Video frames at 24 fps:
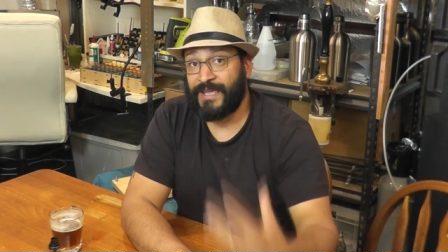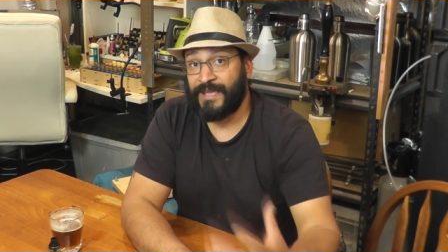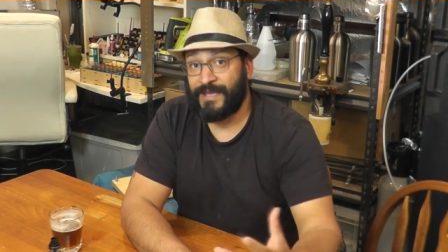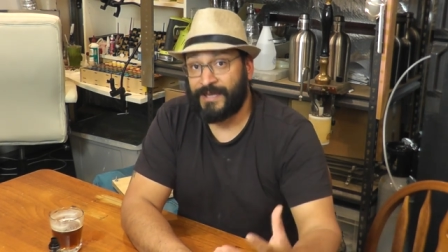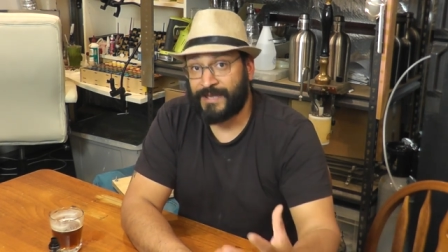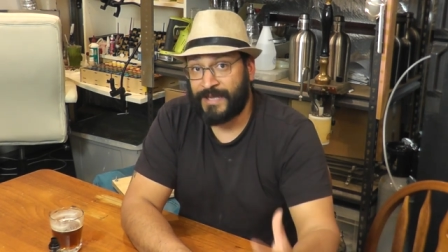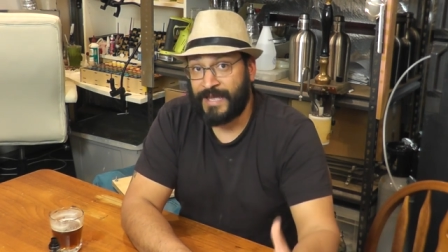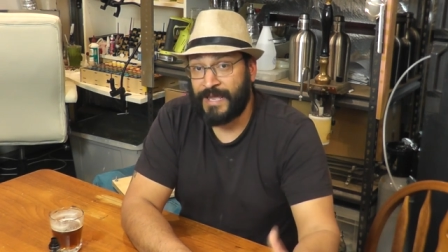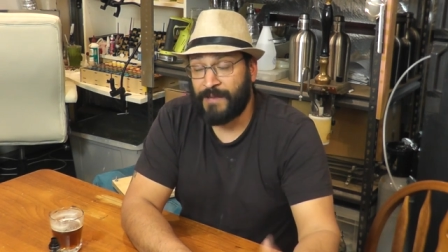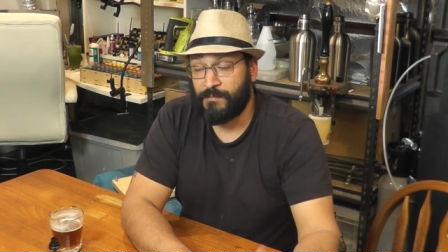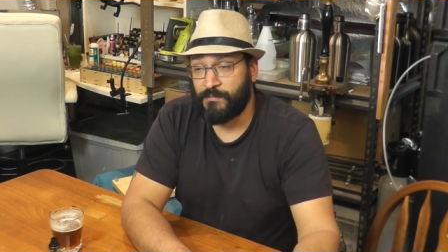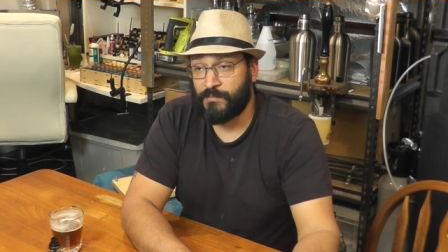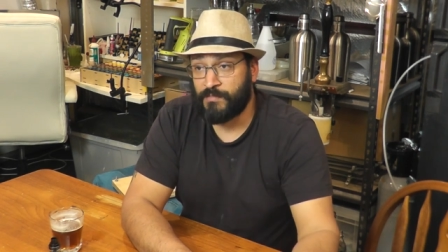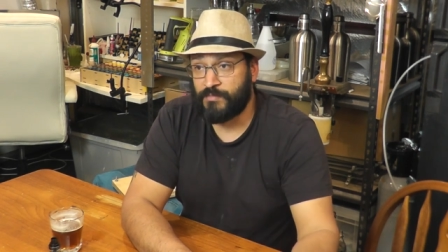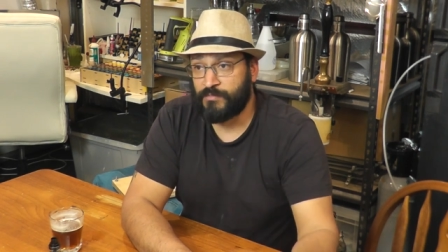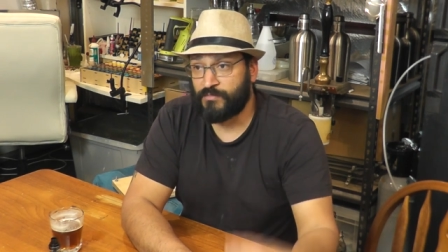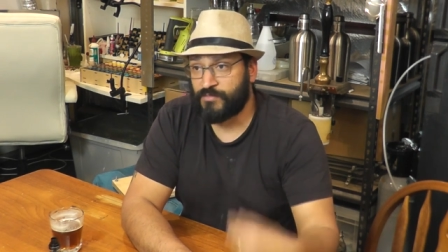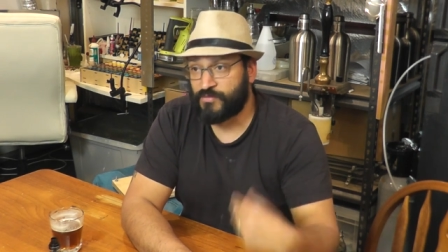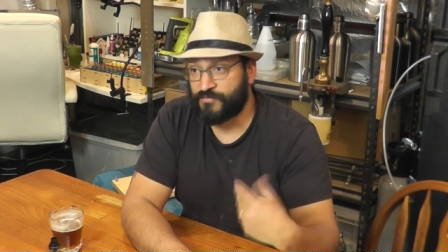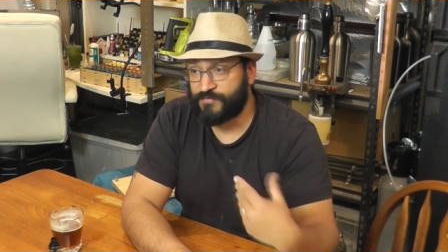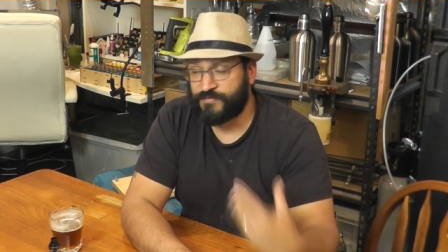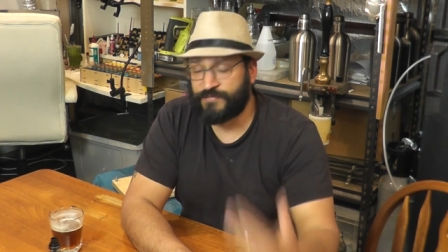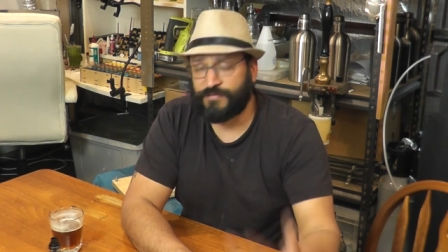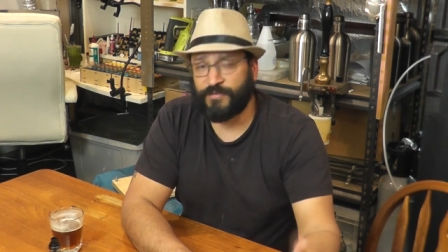it can
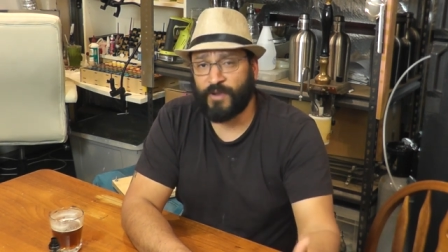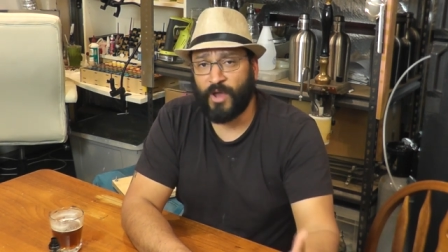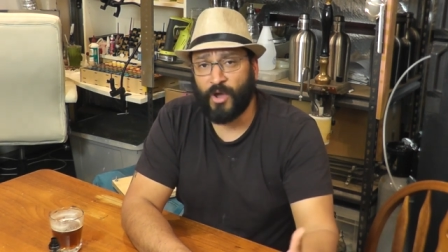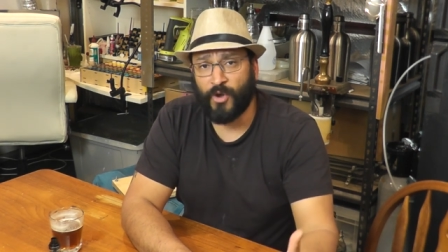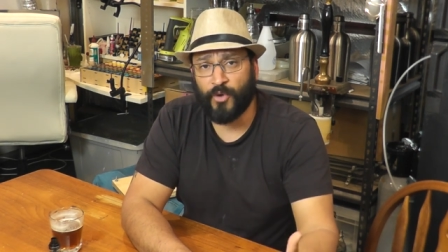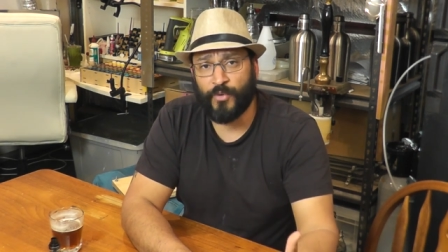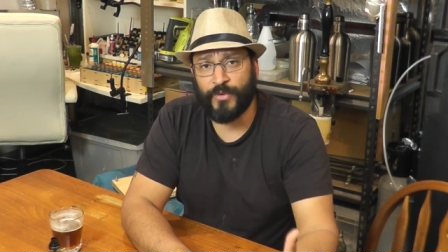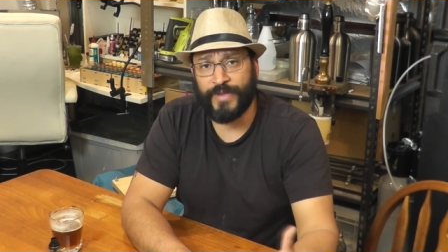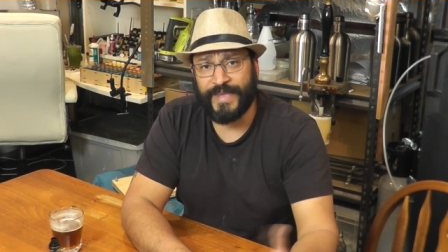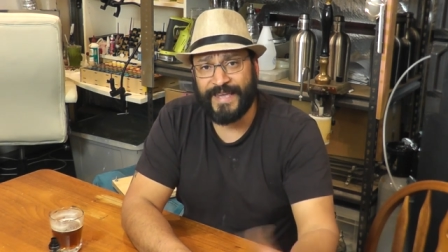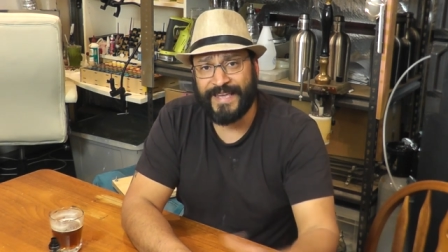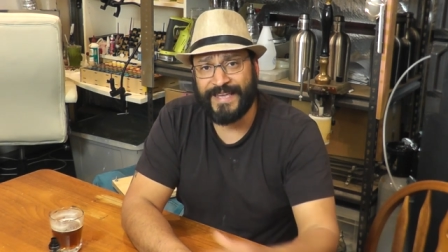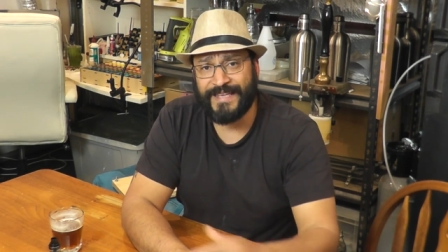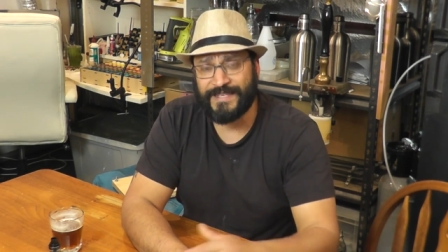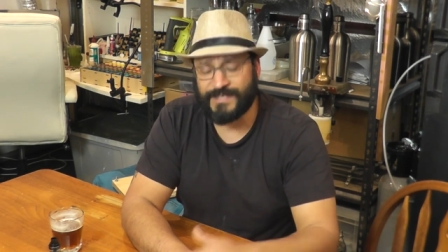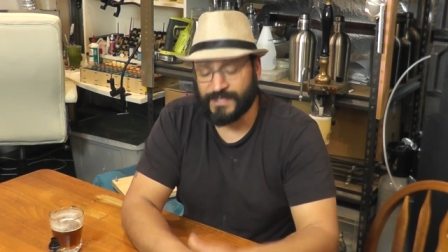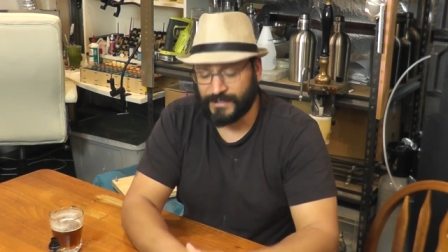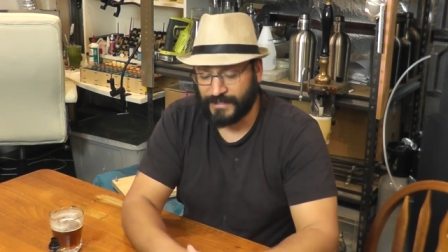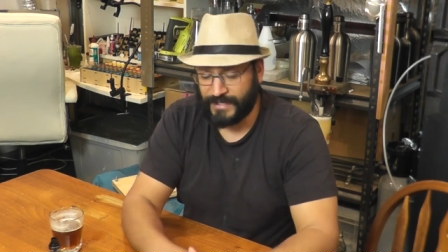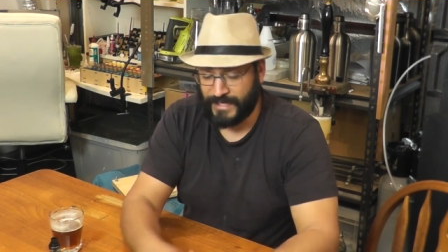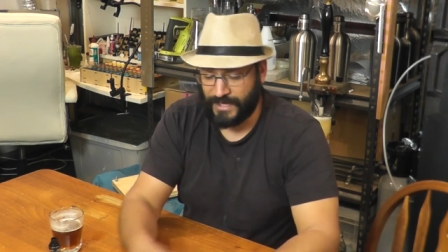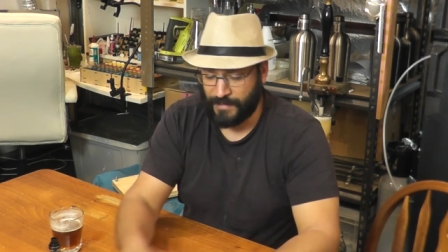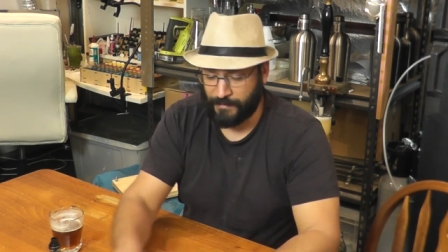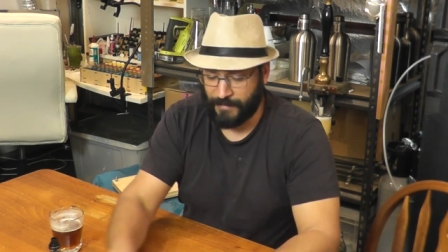flow
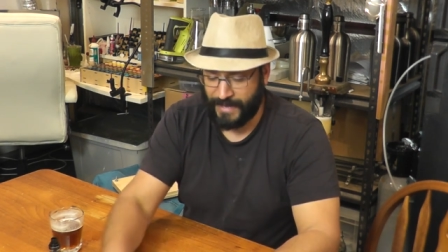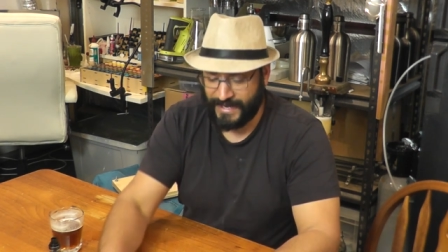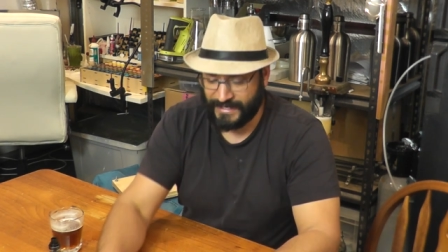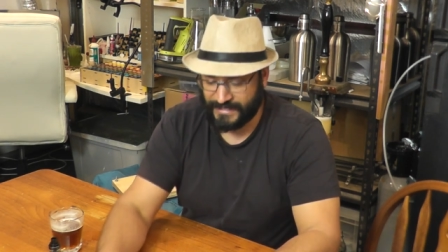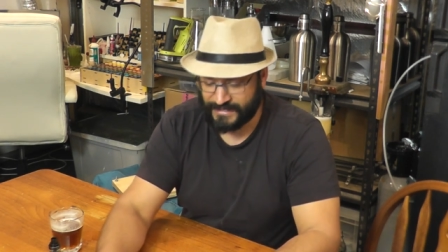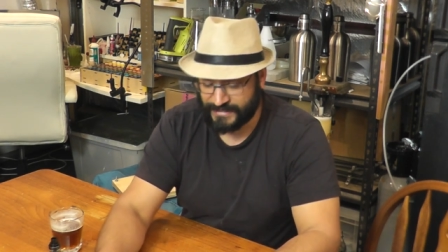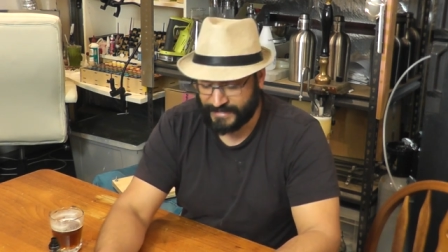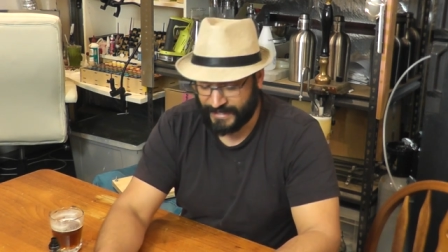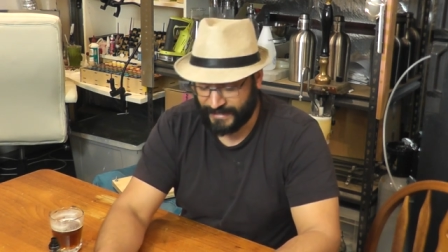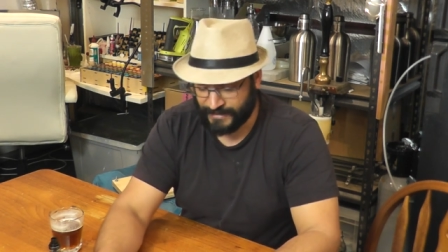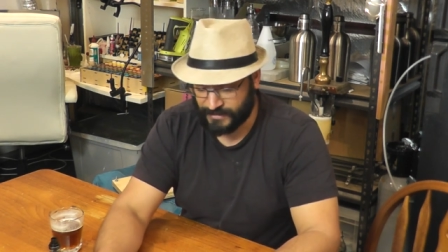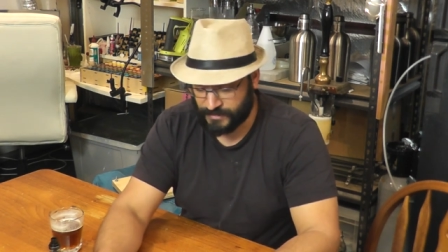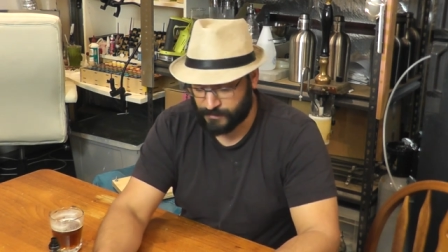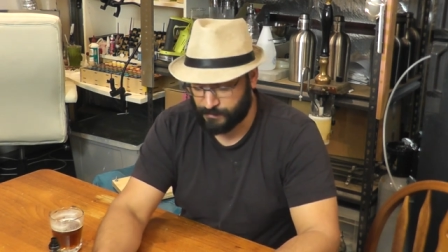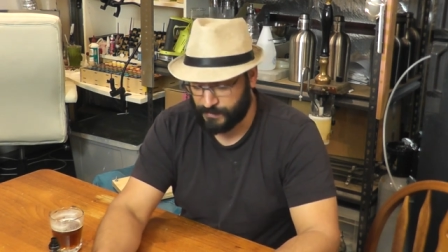easily and make sense